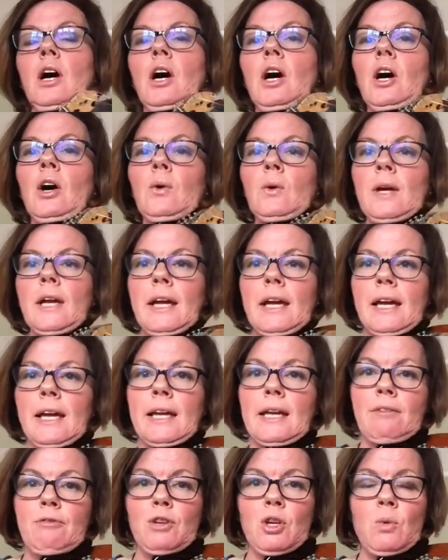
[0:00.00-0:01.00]
Okay,
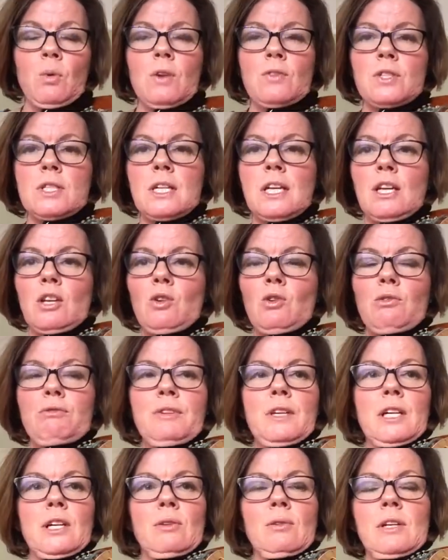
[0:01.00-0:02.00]
if you want to get your
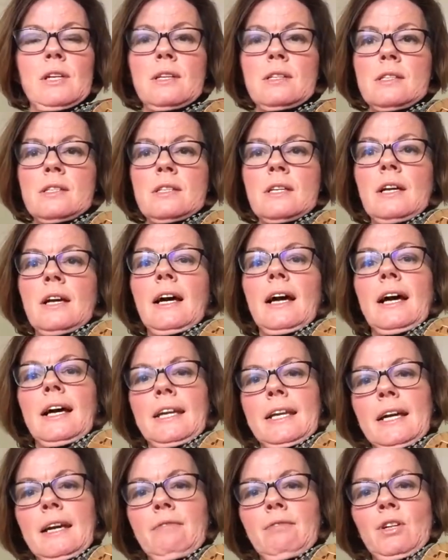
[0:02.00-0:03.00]
violas and
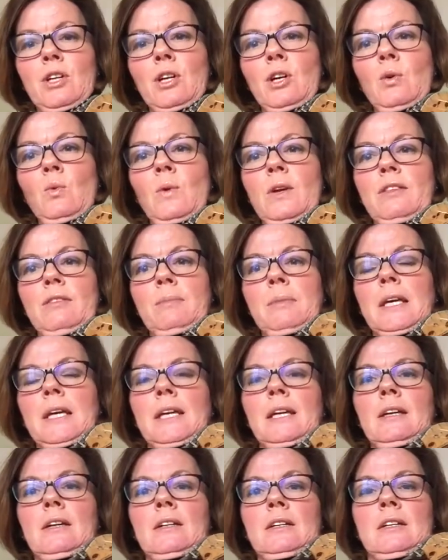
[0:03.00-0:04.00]
have a go with me.